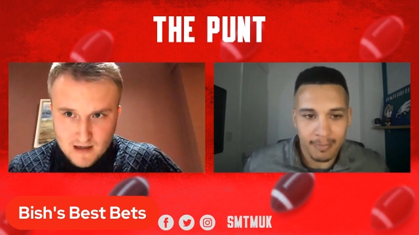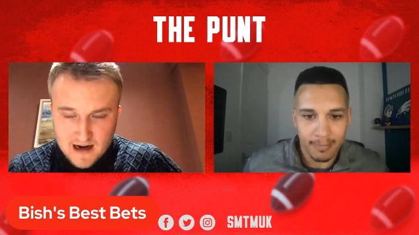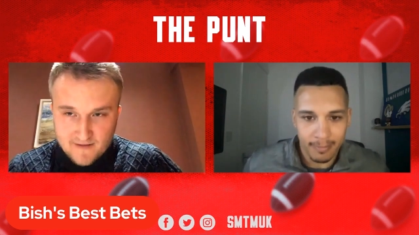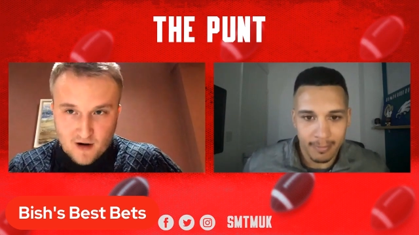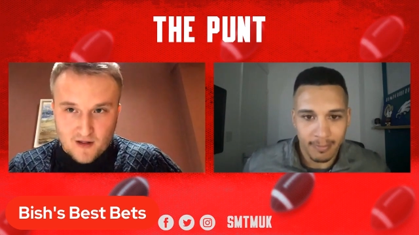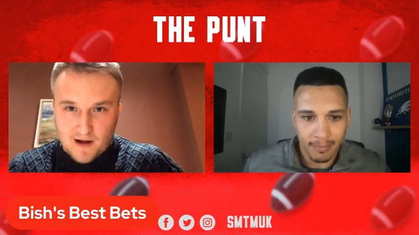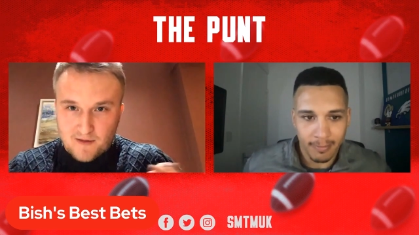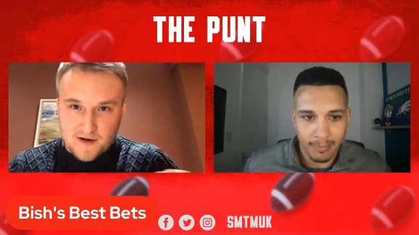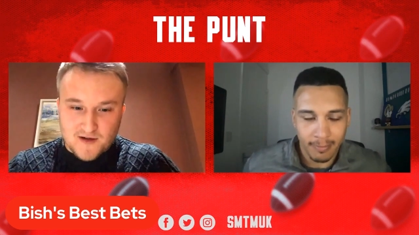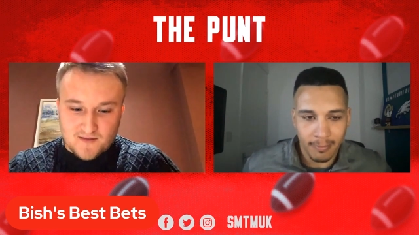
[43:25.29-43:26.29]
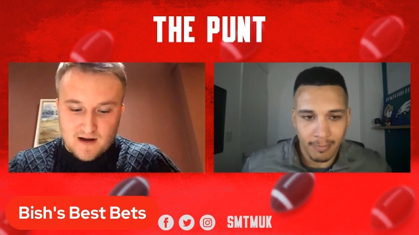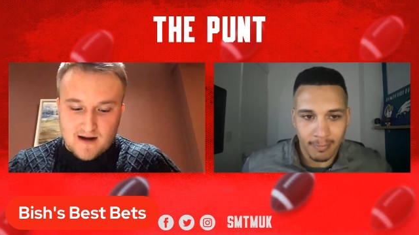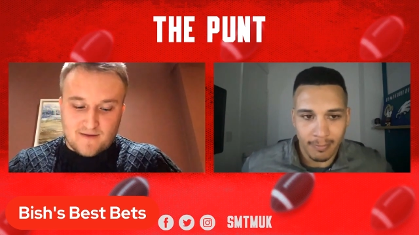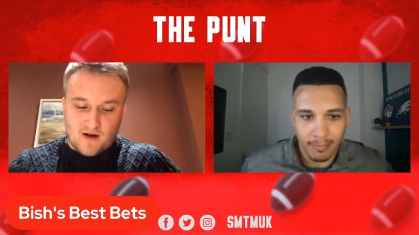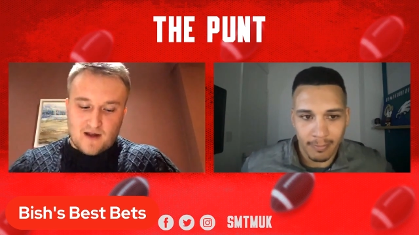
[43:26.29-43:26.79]
Speaker 1: I've got that one as
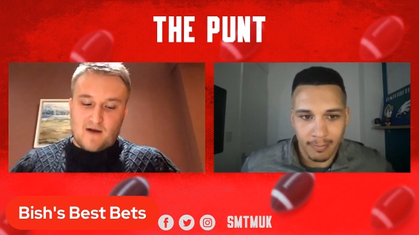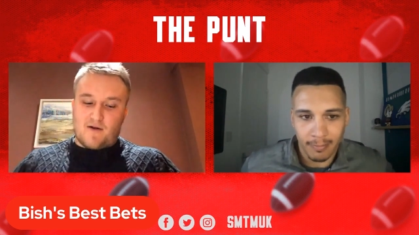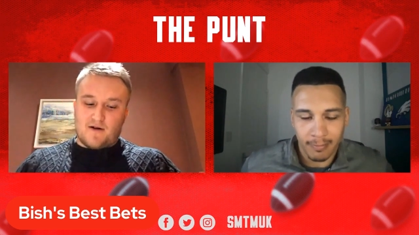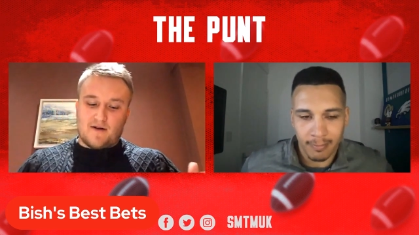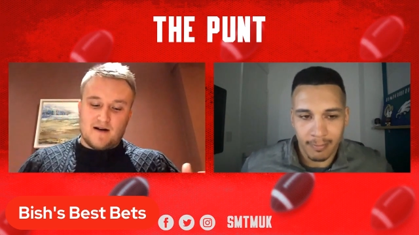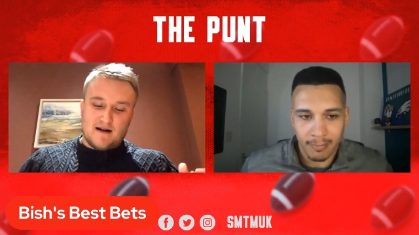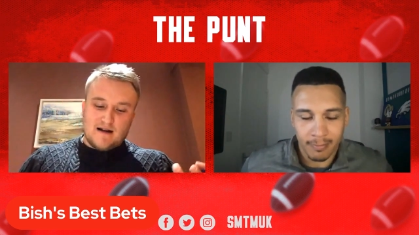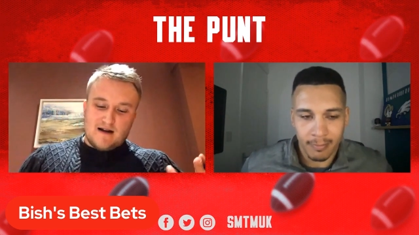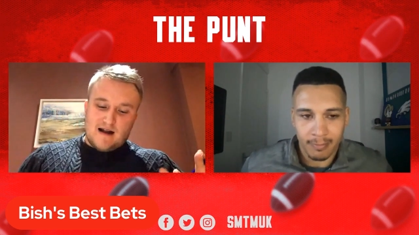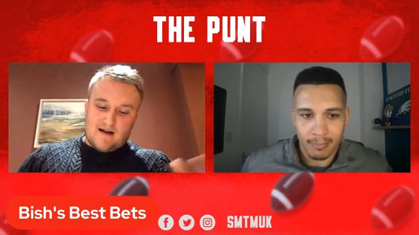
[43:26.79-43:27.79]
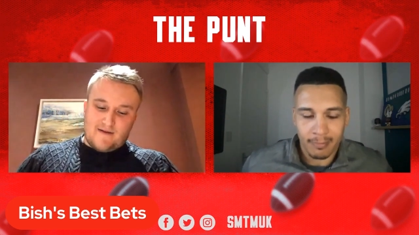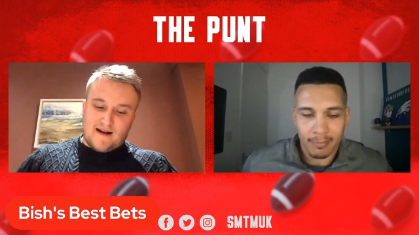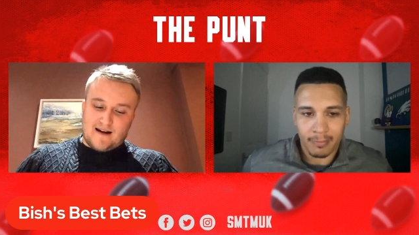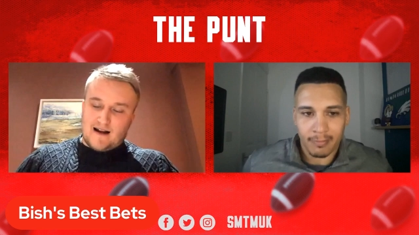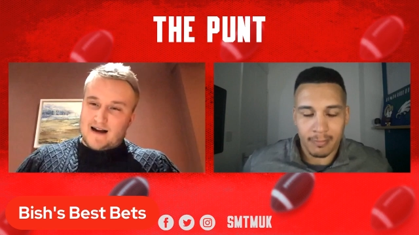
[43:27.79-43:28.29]
I've got that one. I
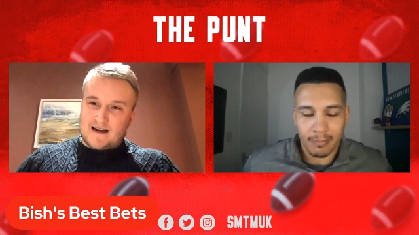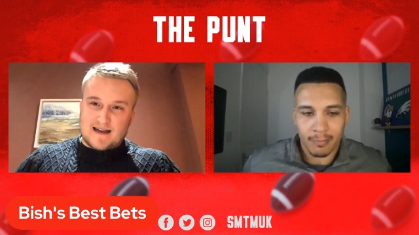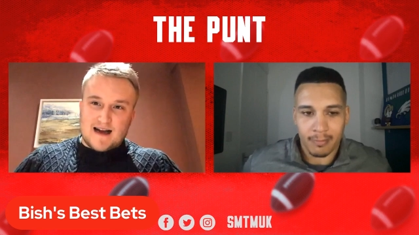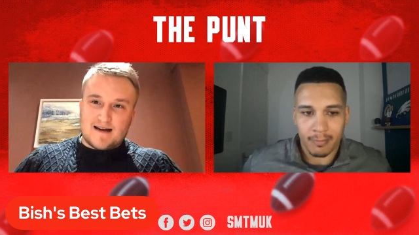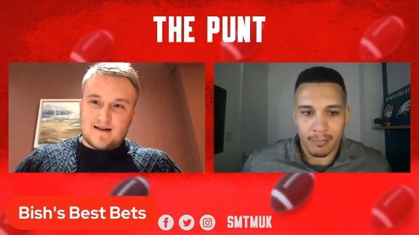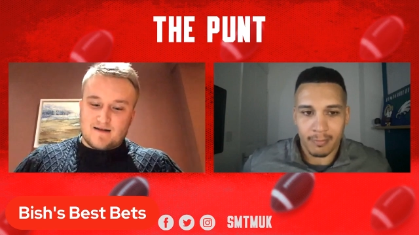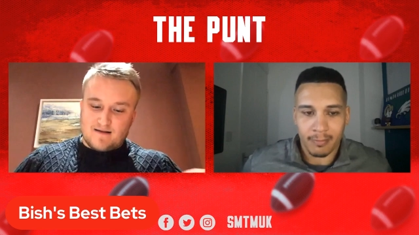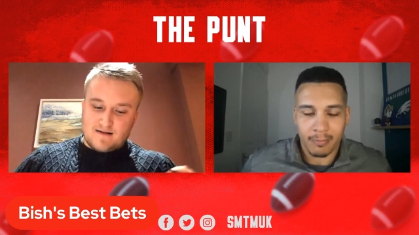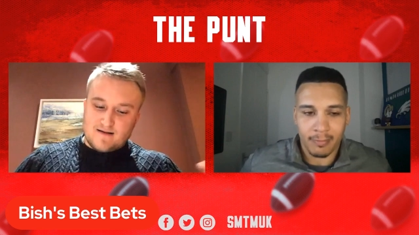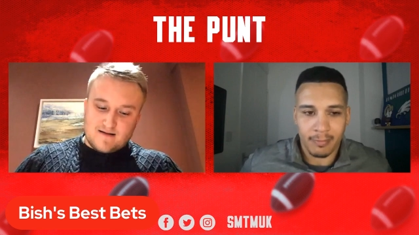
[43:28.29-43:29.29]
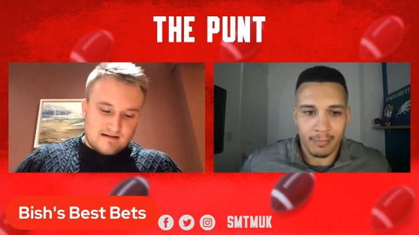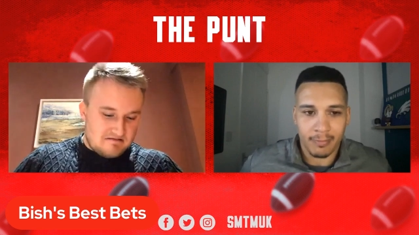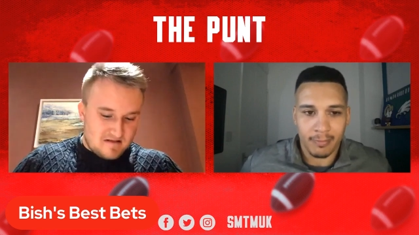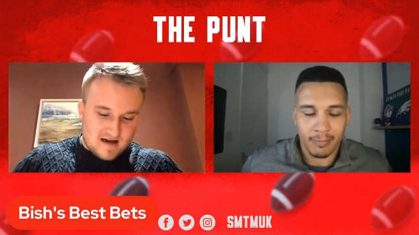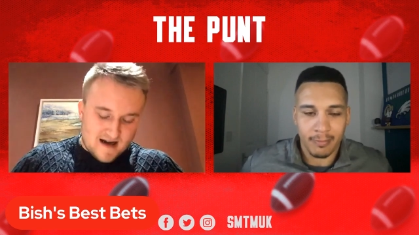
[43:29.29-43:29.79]
think, like you said,
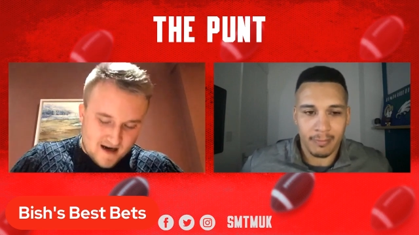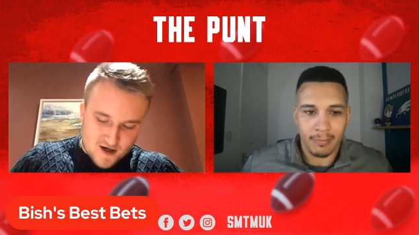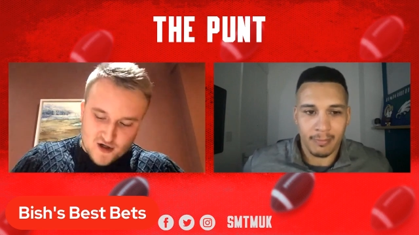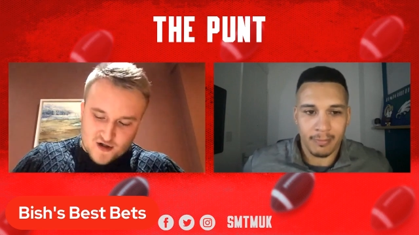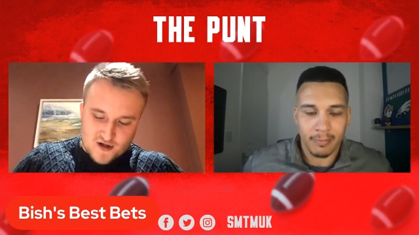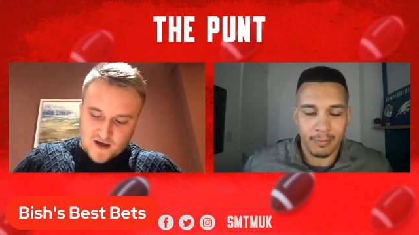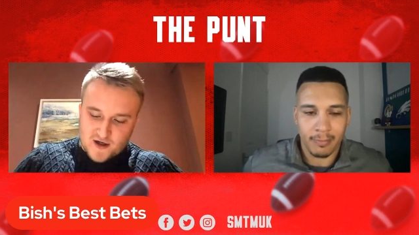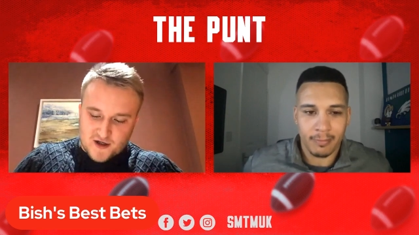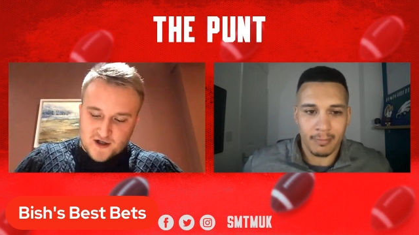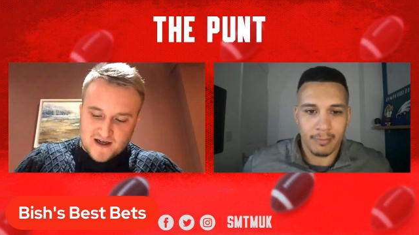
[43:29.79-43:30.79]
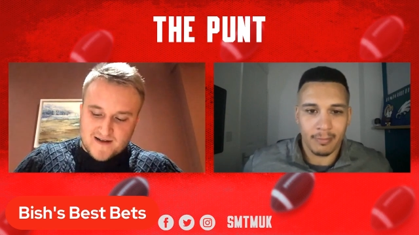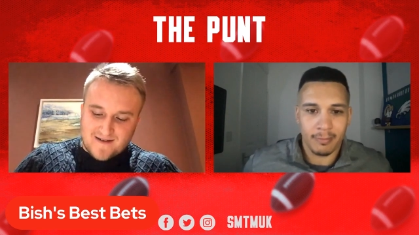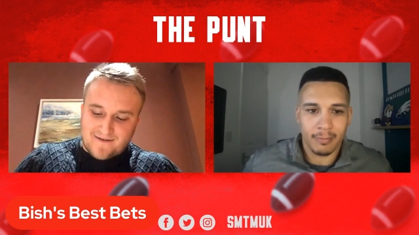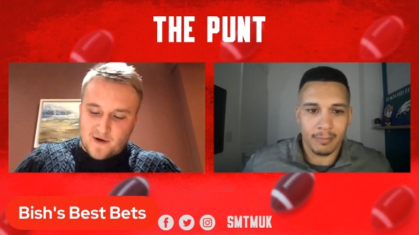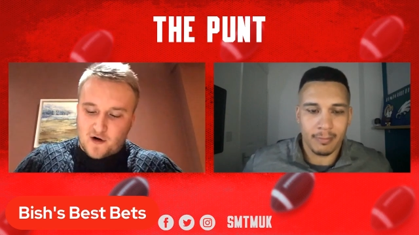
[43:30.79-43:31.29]
you just the Chiefs
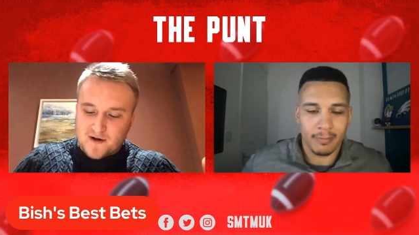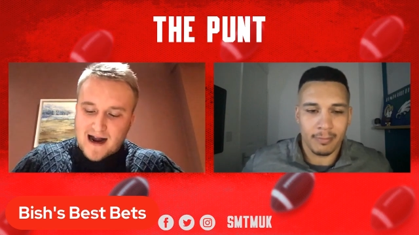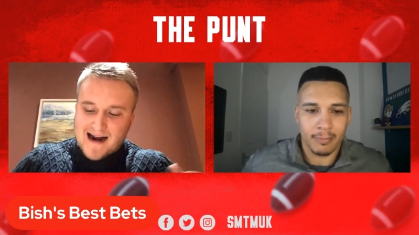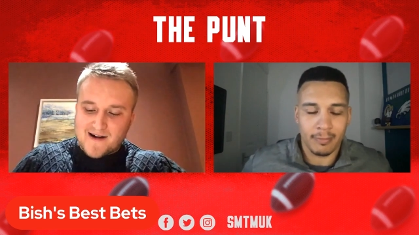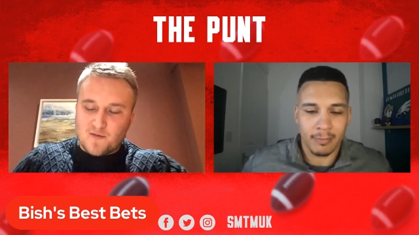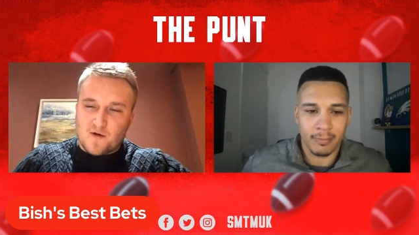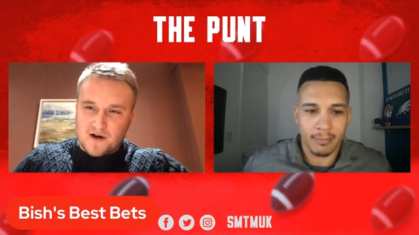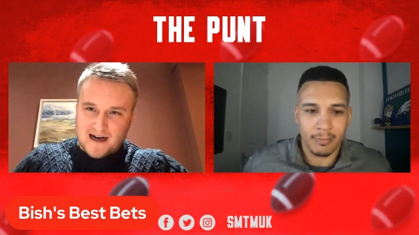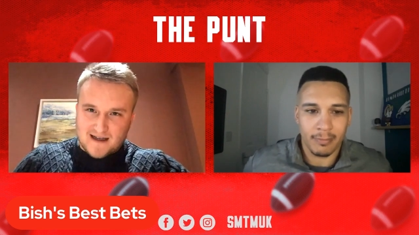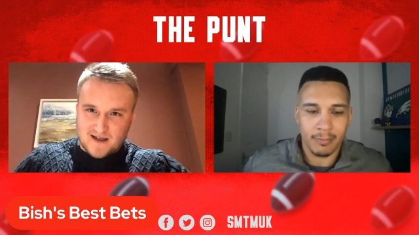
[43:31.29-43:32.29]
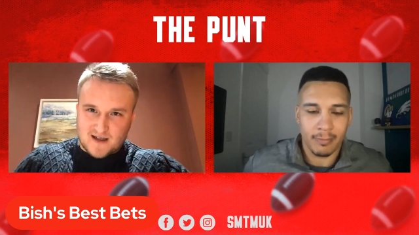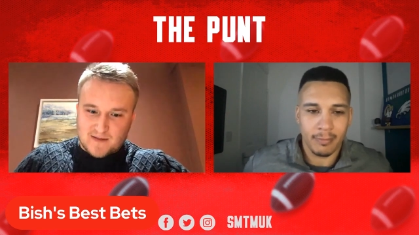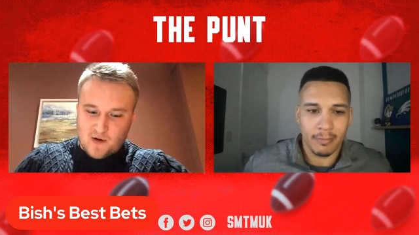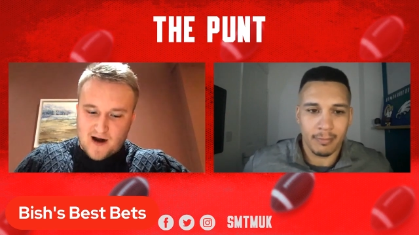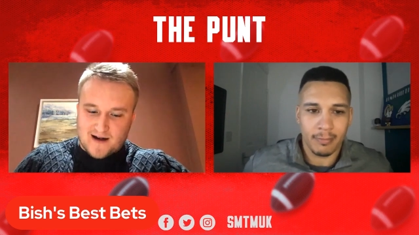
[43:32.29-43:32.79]
are four nine and one against the
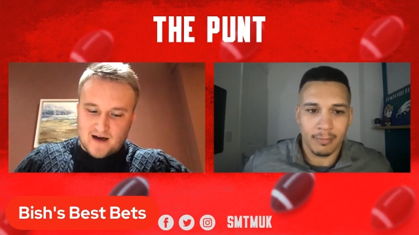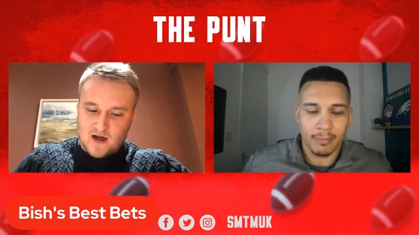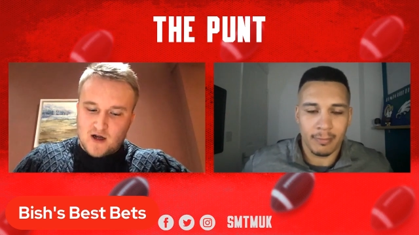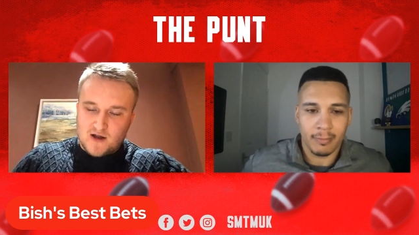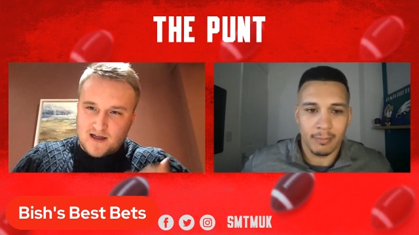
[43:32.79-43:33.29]
spread. The